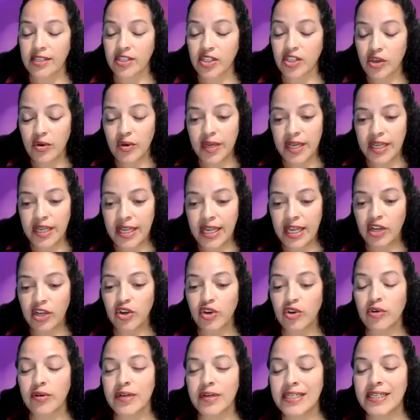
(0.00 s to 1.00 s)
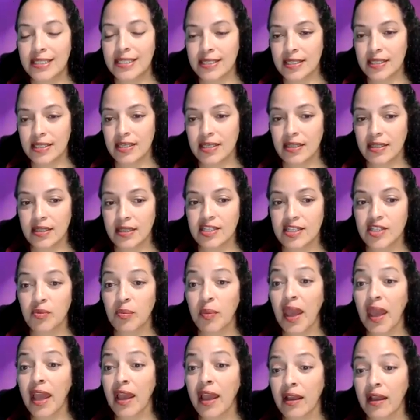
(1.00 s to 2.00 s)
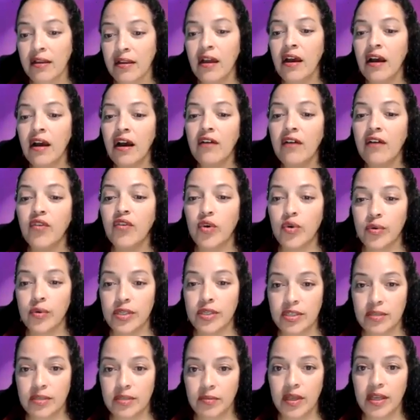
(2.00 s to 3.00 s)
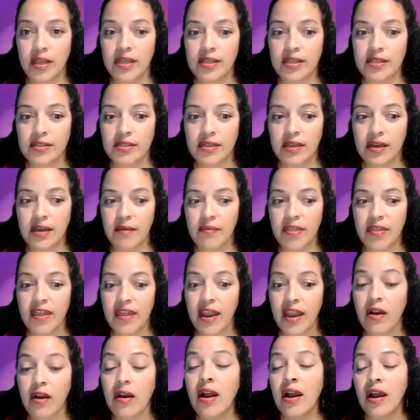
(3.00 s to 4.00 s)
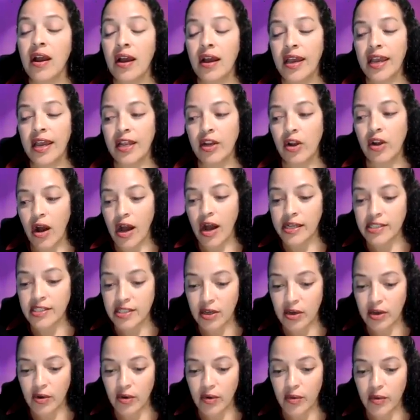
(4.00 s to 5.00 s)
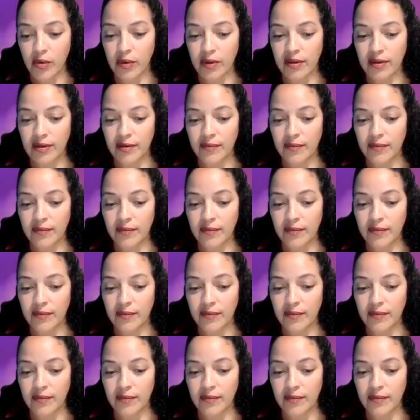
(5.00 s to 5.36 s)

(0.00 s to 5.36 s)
So it increases the span of who is there. It also,